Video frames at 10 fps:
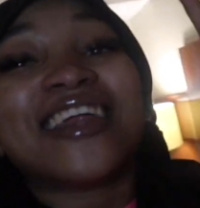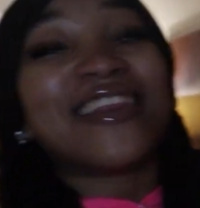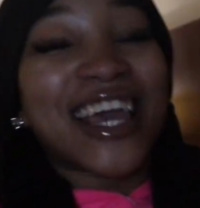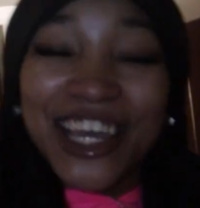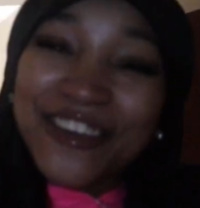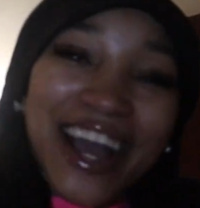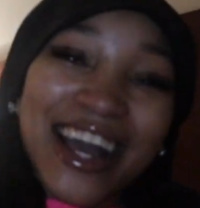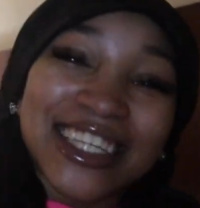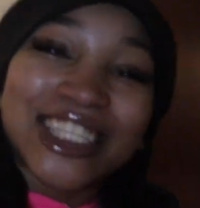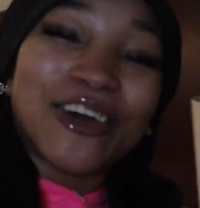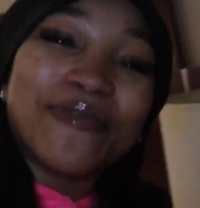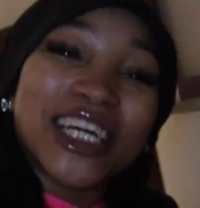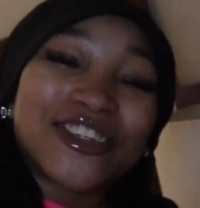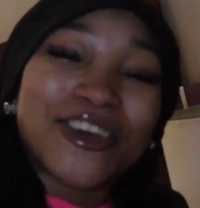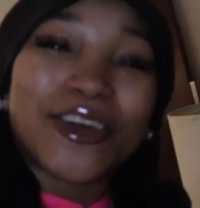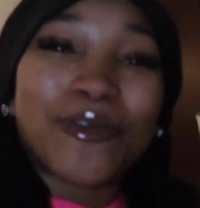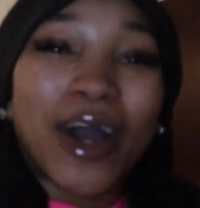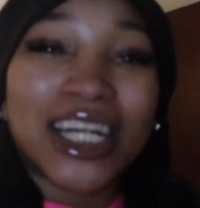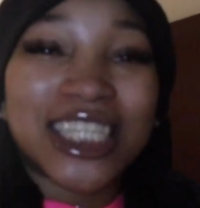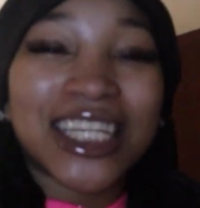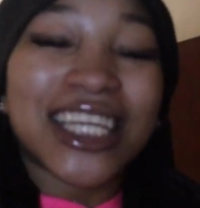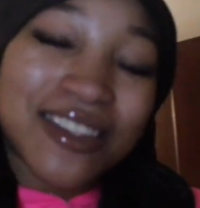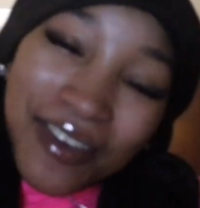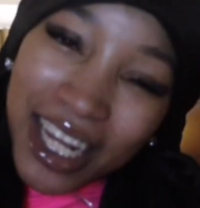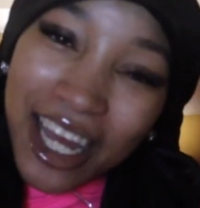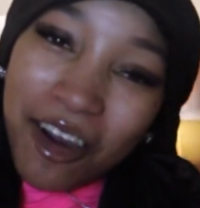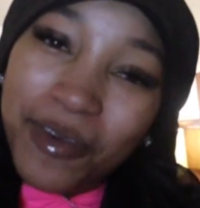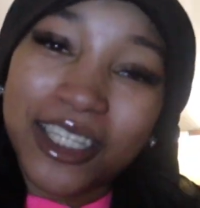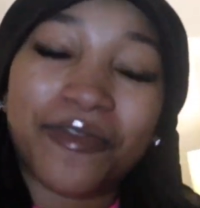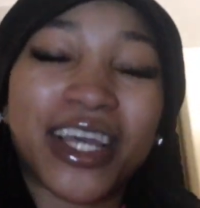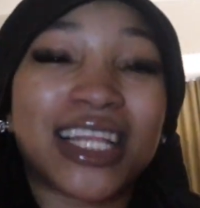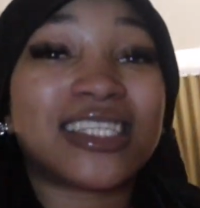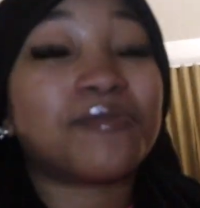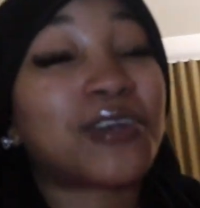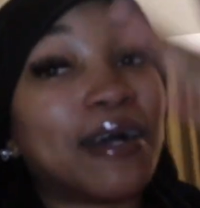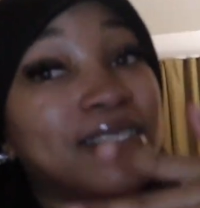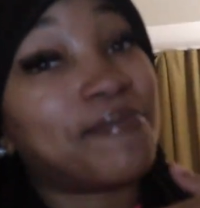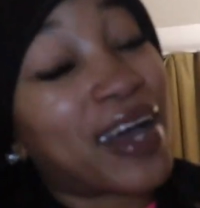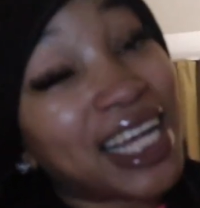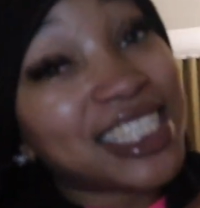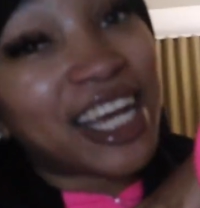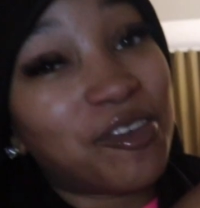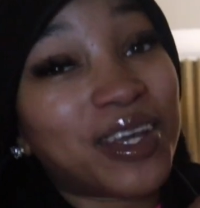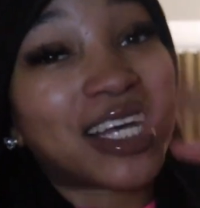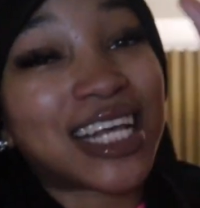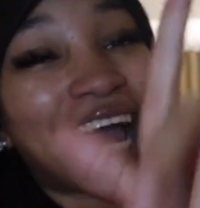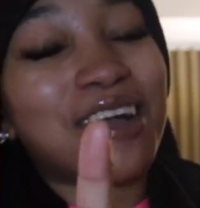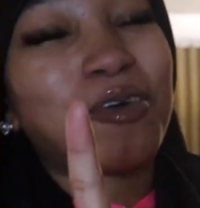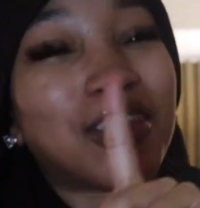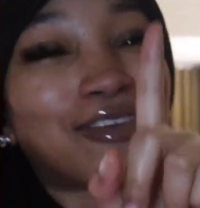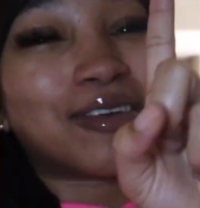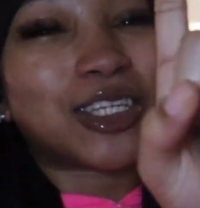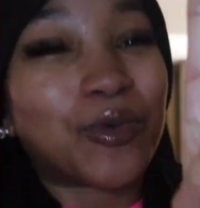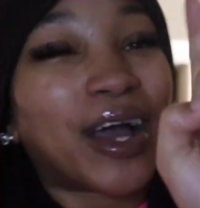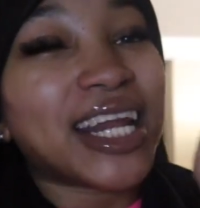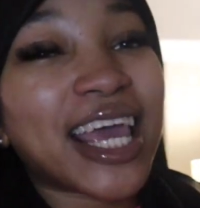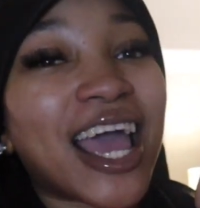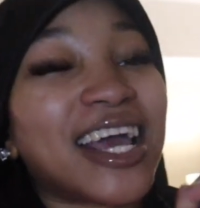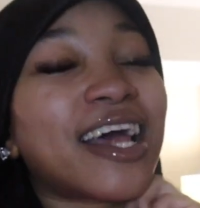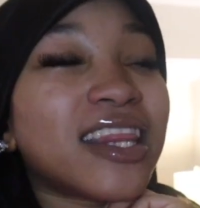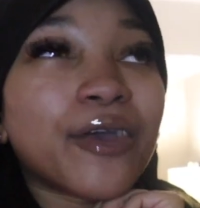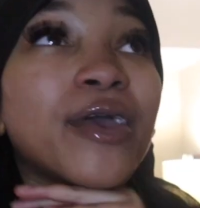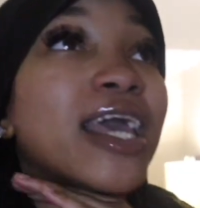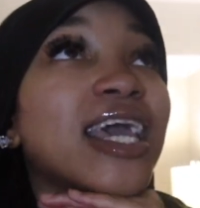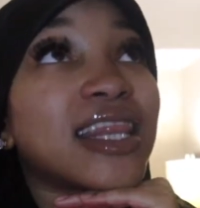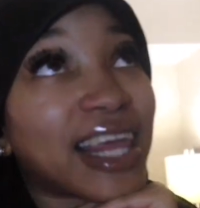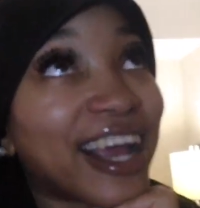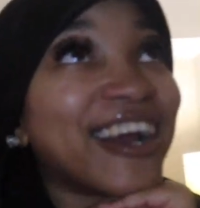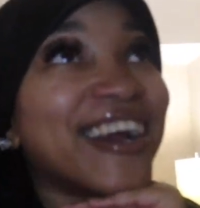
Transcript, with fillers: thank you guys so much for watching this video. Please don't forget to subscribe to my channel because I am on the road to 1K, and I think we can get there.